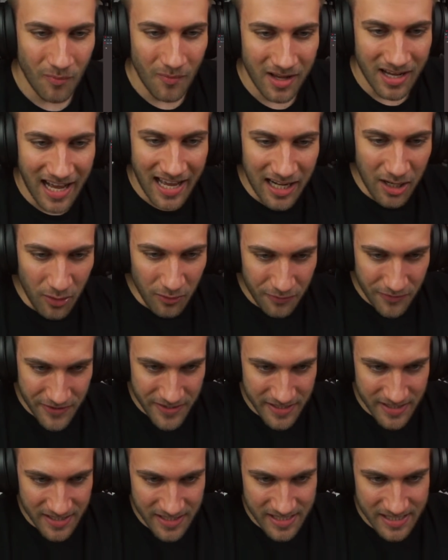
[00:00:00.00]
I love
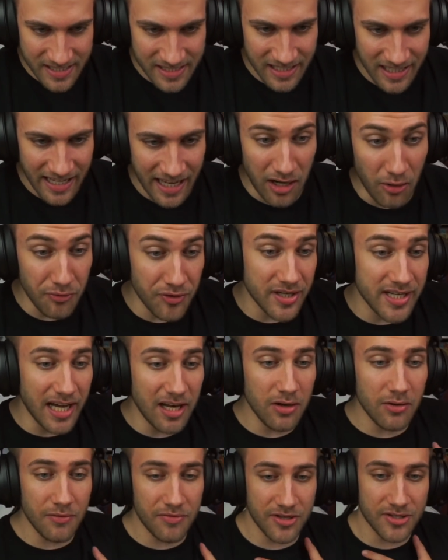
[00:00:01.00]
this! I love the
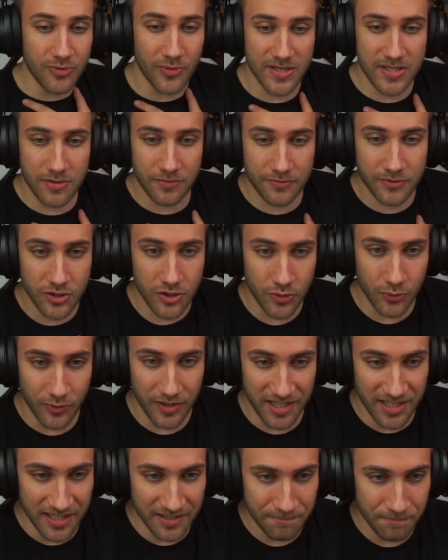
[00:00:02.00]
color of the dress of
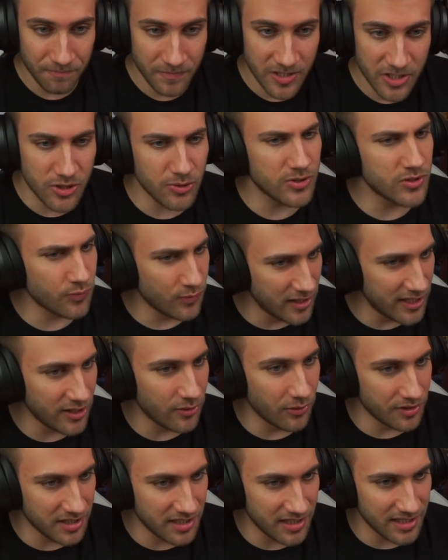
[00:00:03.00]
Chewie. She looks really
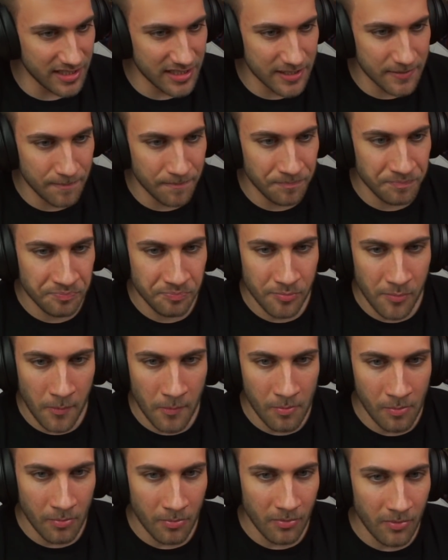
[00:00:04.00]
good in it.
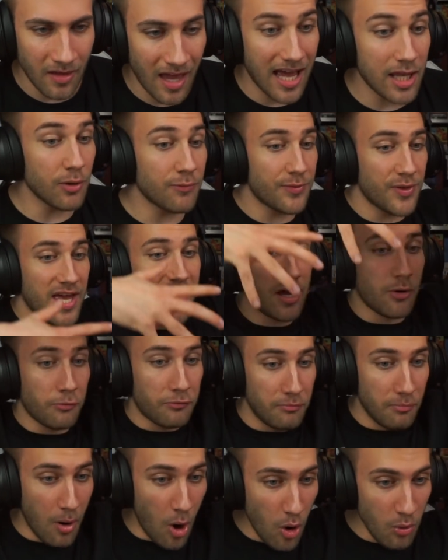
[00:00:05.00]
I love the hair of
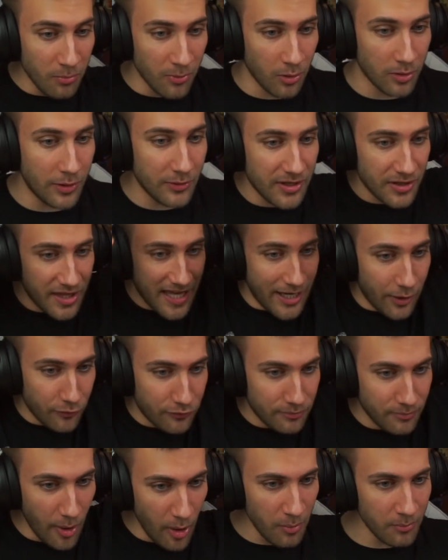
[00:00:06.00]
Momo. Look at the hair of
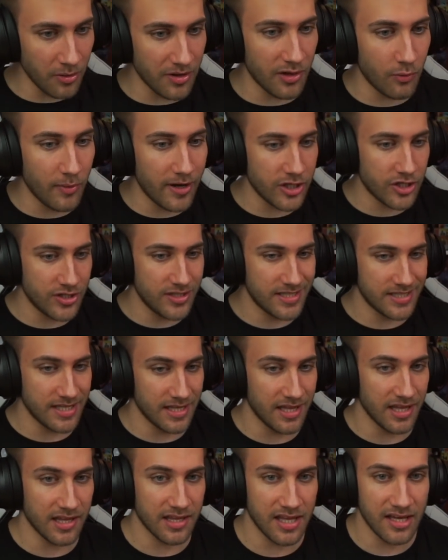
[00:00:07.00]
Momo and the way she's
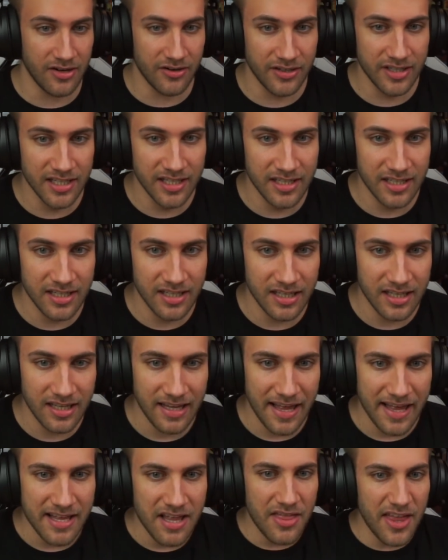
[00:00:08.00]
sitting there.
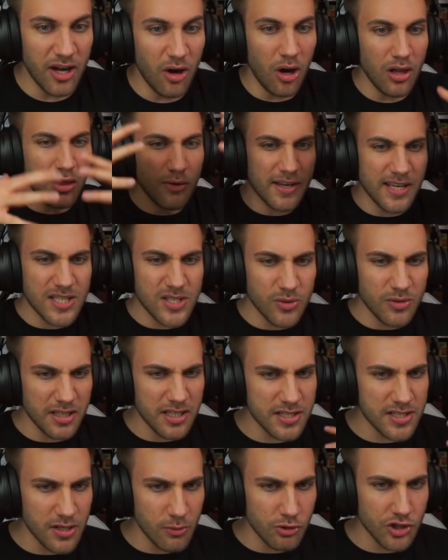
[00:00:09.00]
They're all looking so good.
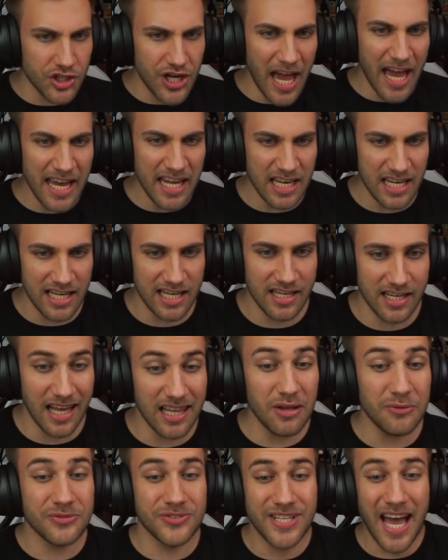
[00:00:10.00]
It's so shiny! I
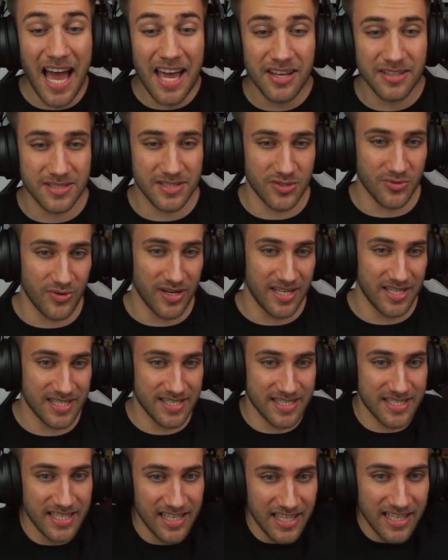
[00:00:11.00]
love Dayeon's
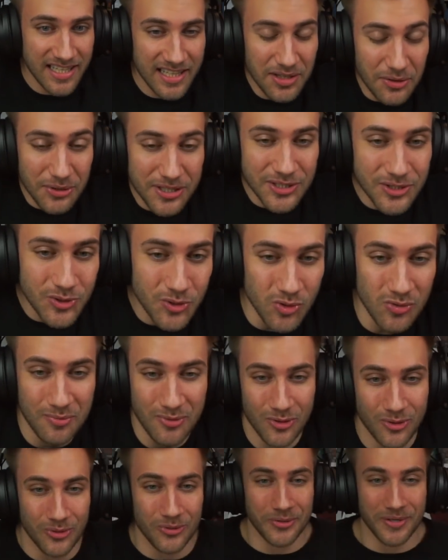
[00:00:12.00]
dress. Look at
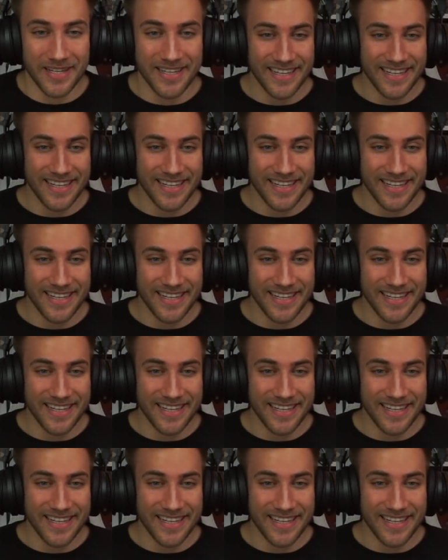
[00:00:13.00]
Dubu!